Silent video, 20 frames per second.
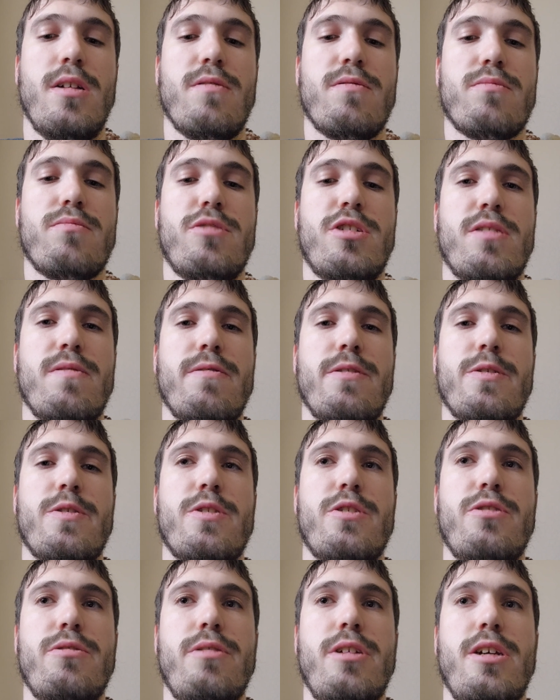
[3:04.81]
Marvel
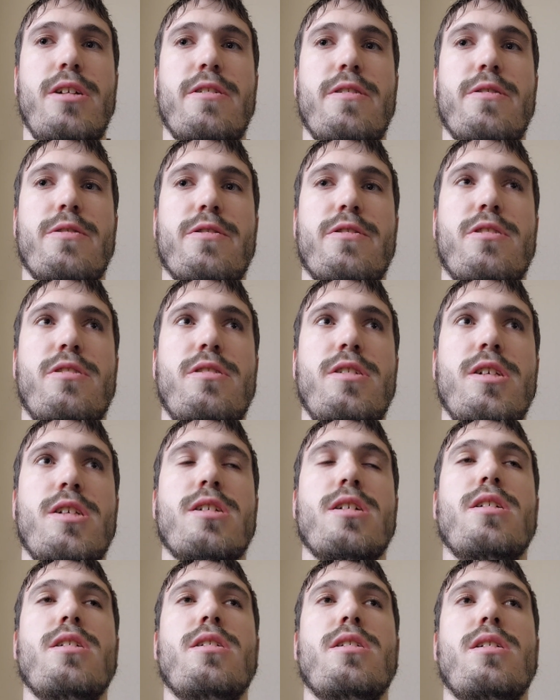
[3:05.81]
Studios to
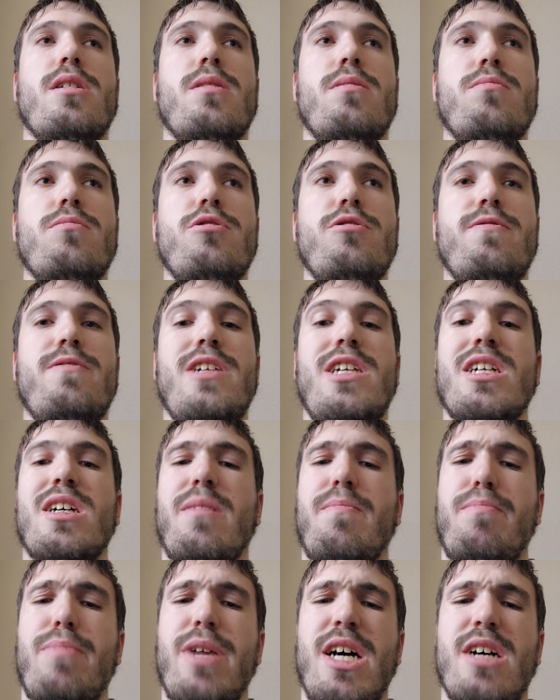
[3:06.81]
make a movie
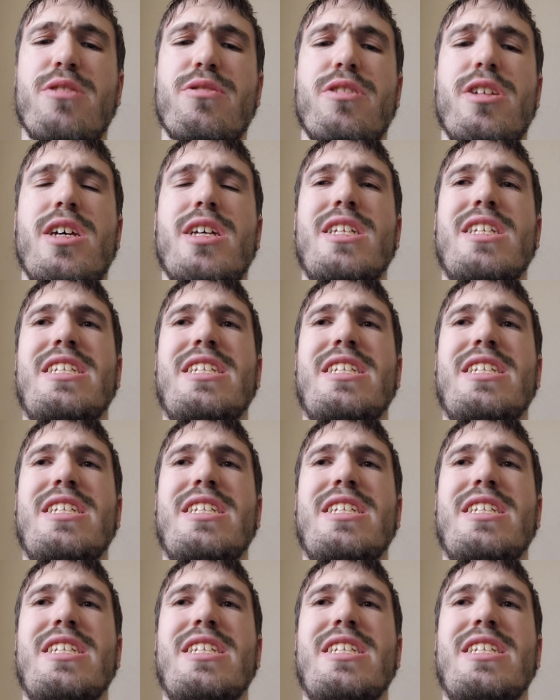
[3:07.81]
about